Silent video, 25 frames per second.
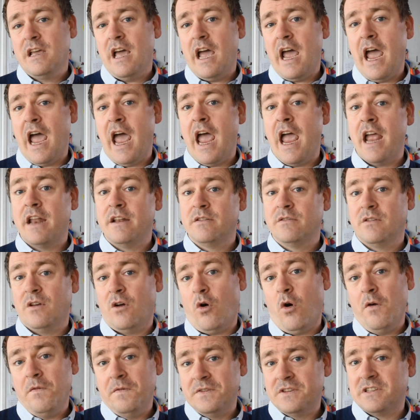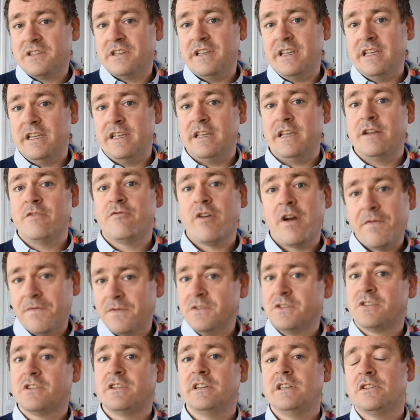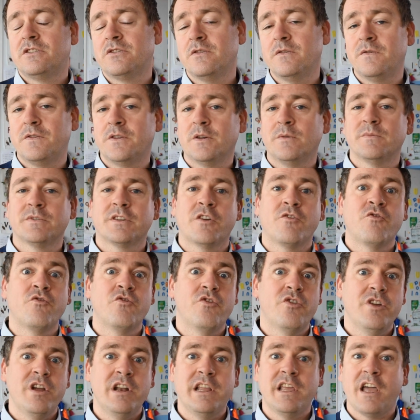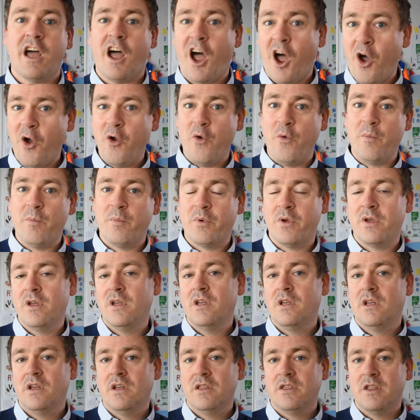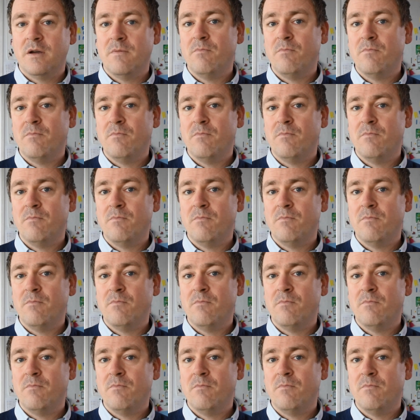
And obviously, in reference to these two films, I really hope that